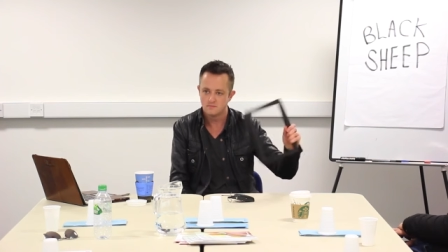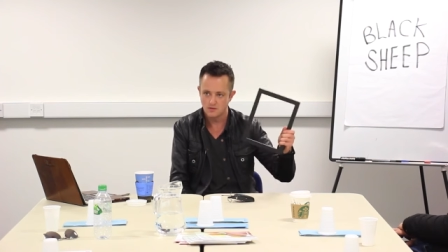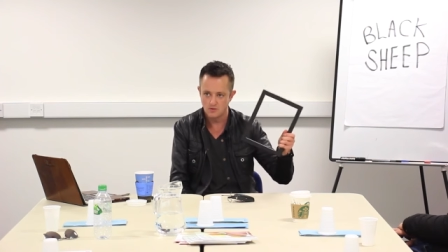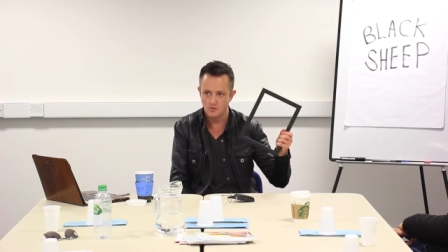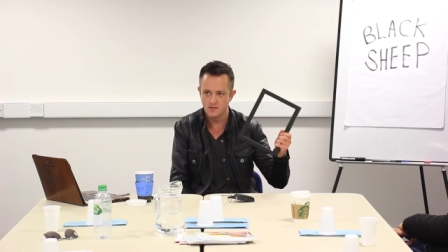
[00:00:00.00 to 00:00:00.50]

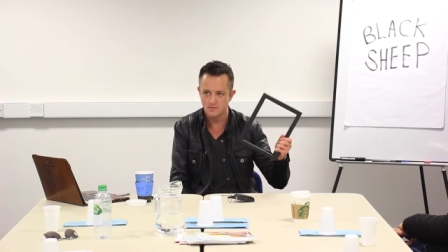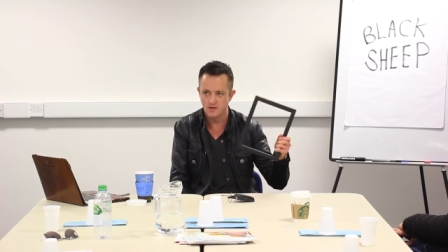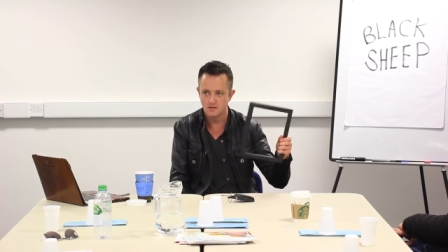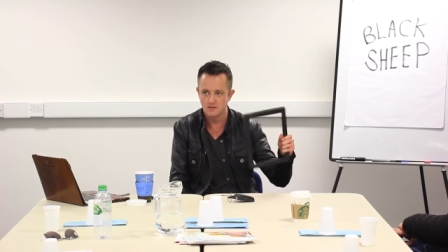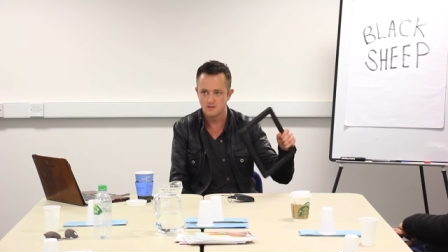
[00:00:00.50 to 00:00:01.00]
It's always
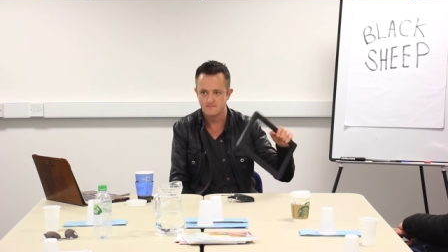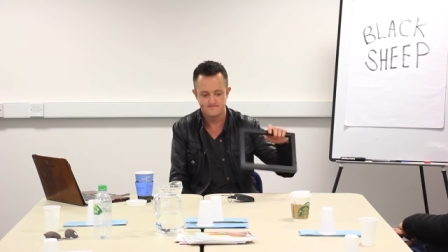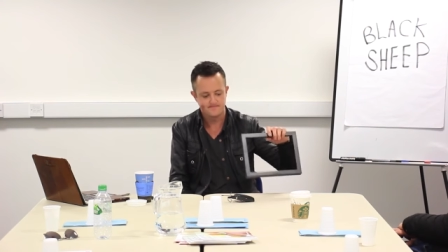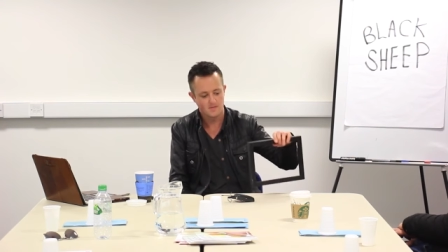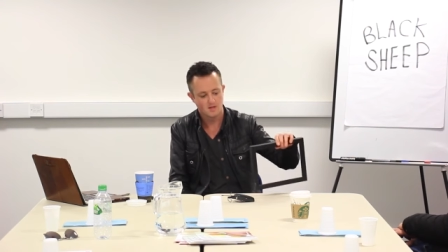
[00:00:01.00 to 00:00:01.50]
about this.
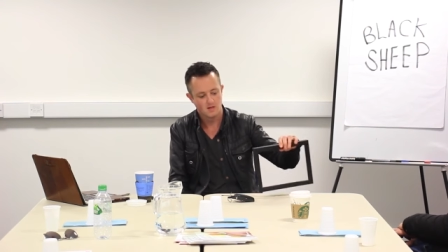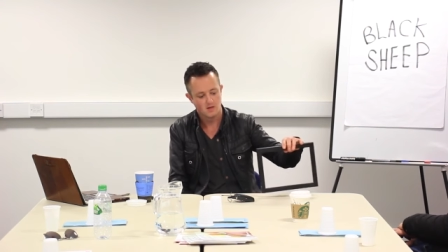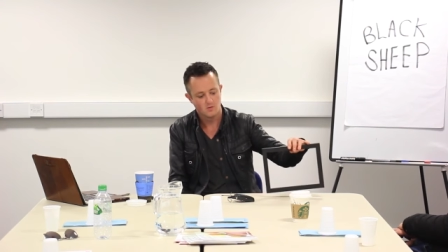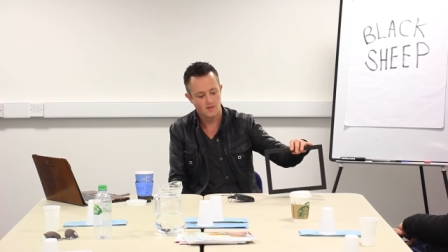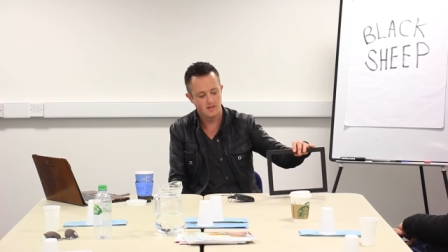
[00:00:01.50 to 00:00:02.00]

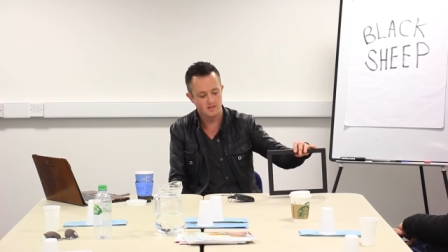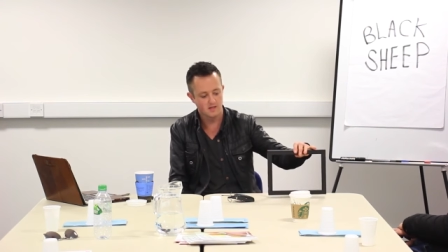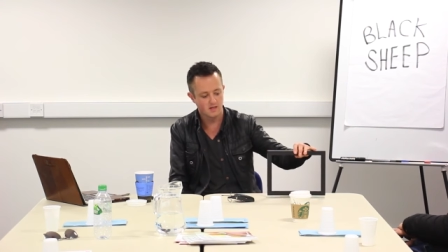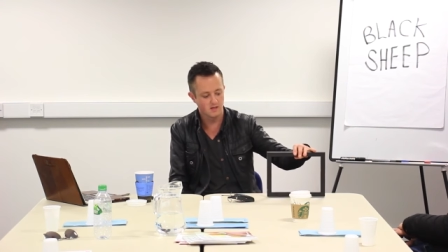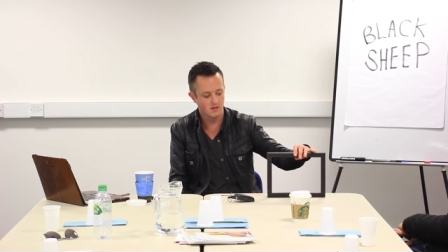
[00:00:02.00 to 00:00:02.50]
When they
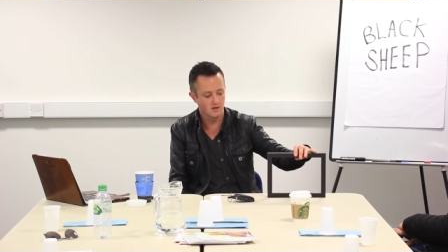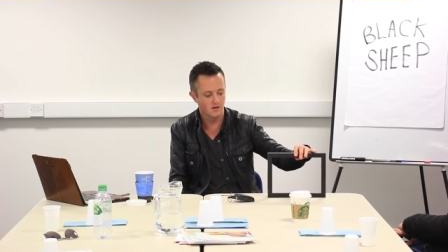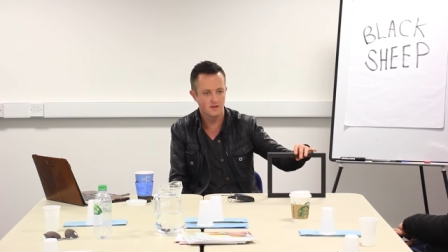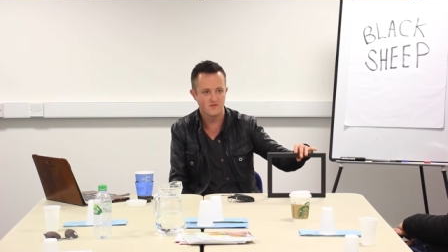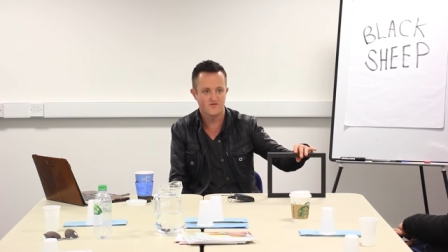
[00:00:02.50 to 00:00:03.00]
see that you're
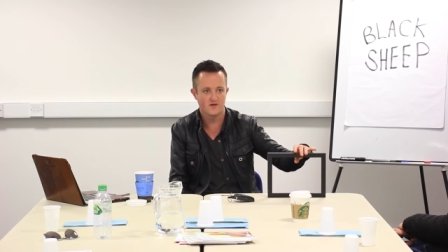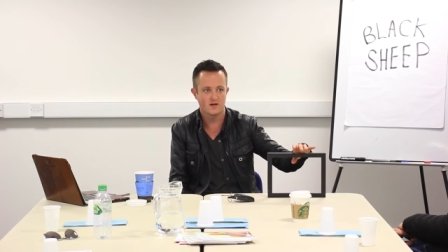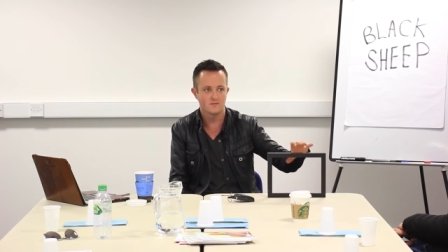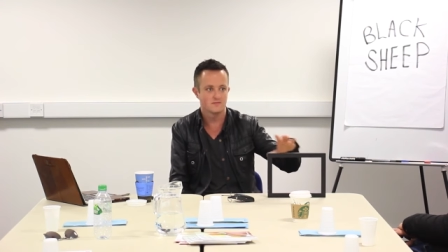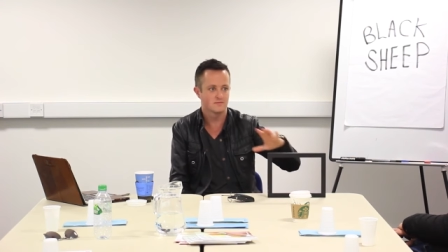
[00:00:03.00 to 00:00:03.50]
not in the
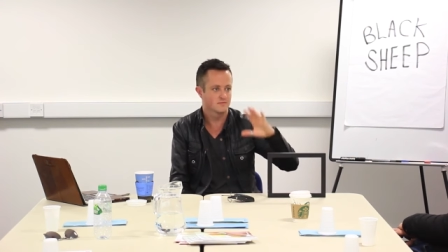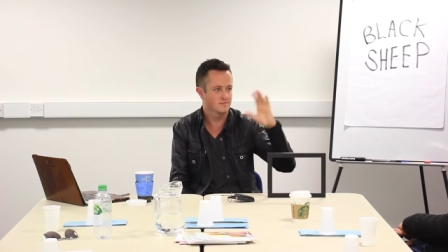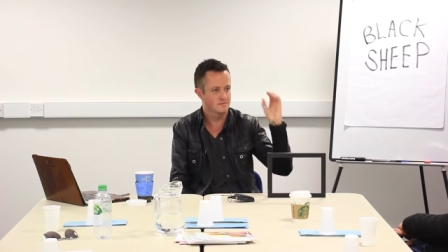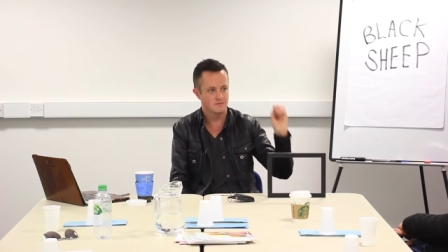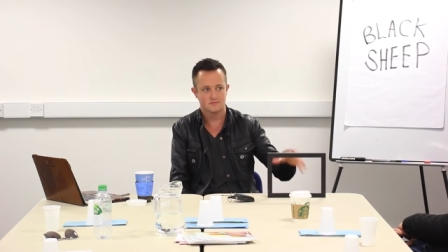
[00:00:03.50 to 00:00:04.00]
frame,
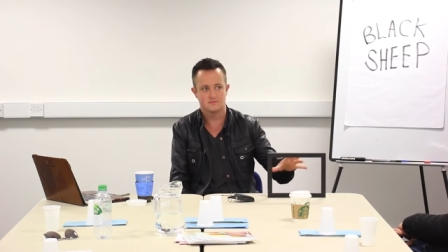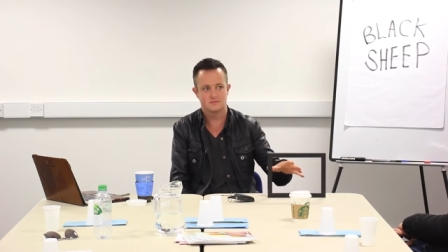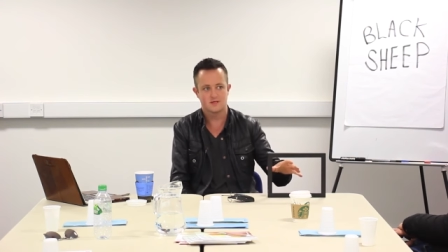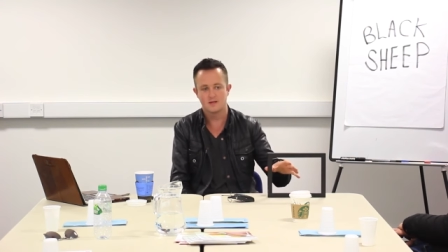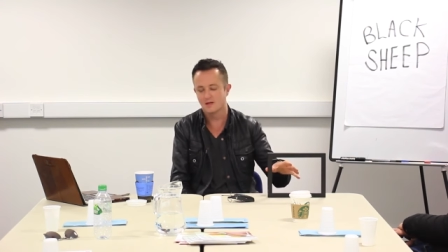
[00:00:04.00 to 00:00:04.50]

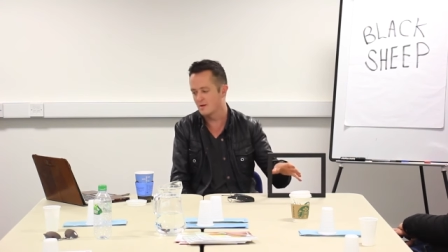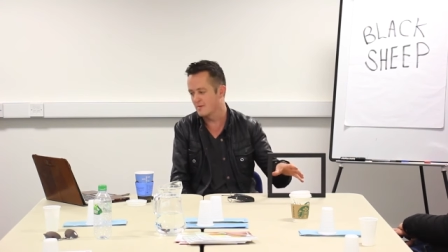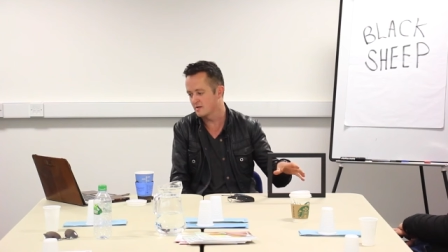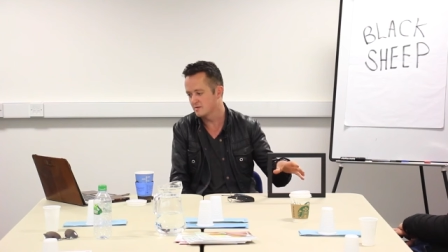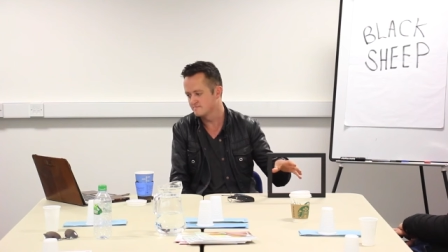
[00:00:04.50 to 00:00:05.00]
then they
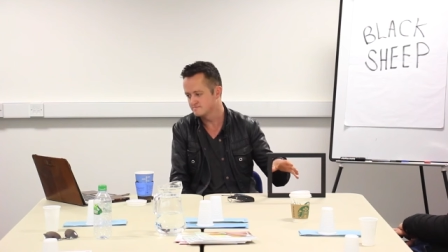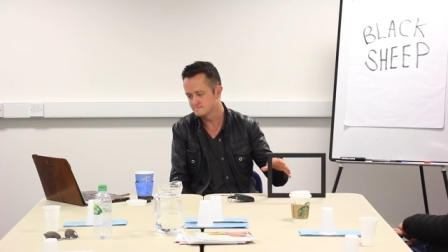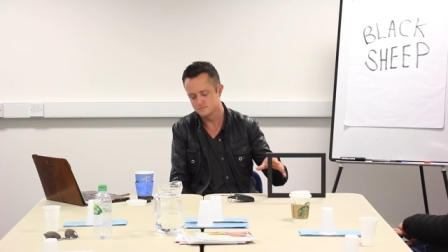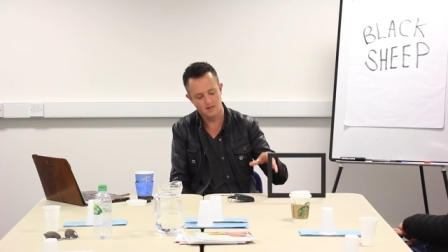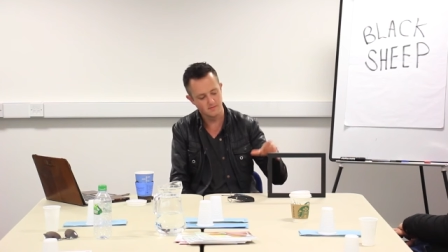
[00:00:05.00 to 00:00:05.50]
come at you,
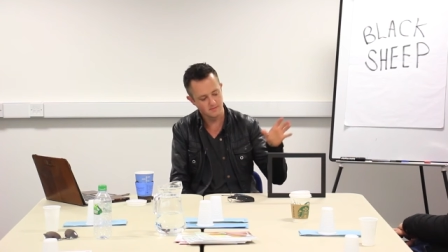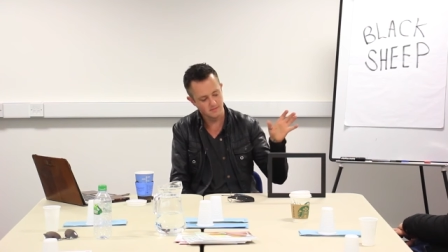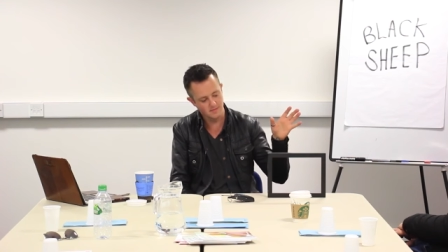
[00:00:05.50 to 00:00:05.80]
right?